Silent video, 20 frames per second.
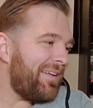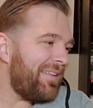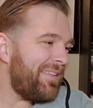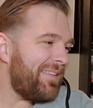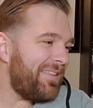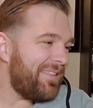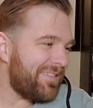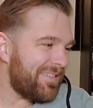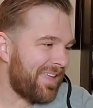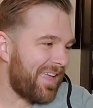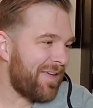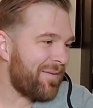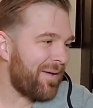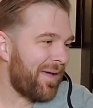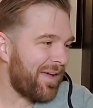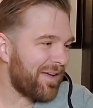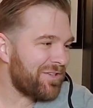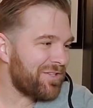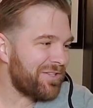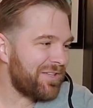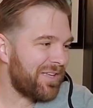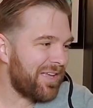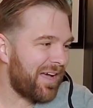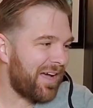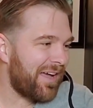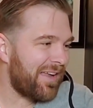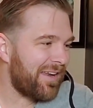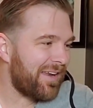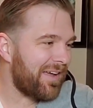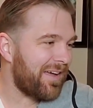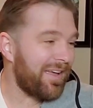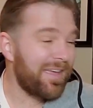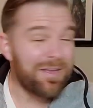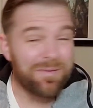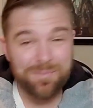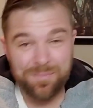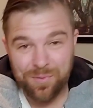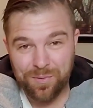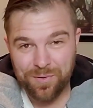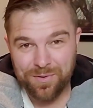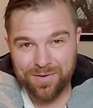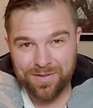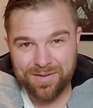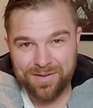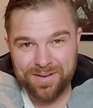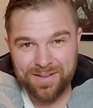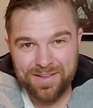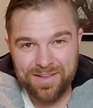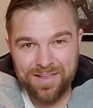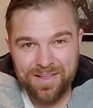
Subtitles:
This game I actually got imported